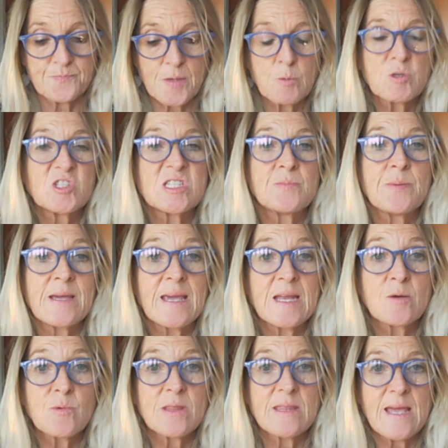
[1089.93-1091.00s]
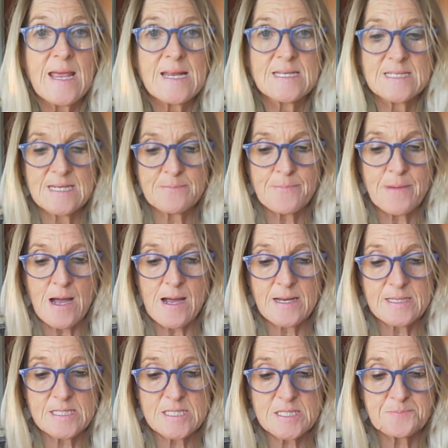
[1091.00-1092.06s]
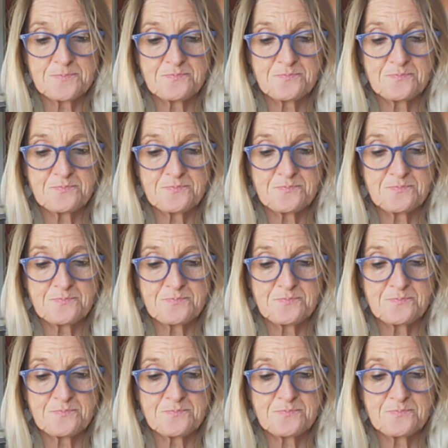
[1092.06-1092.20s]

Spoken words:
which is begin with the end in mind.